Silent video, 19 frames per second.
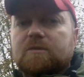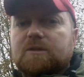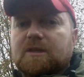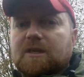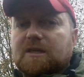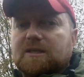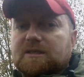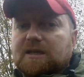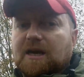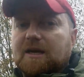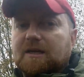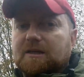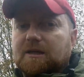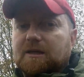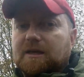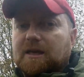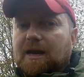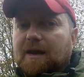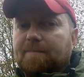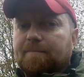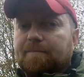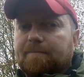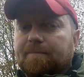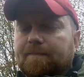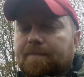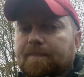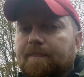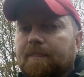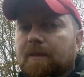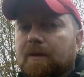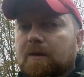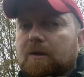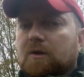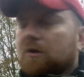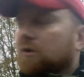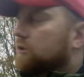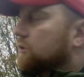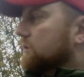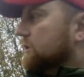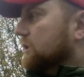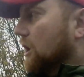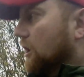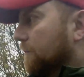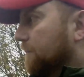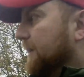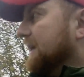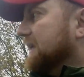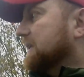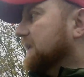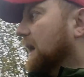to this side of the dam. So it's not a big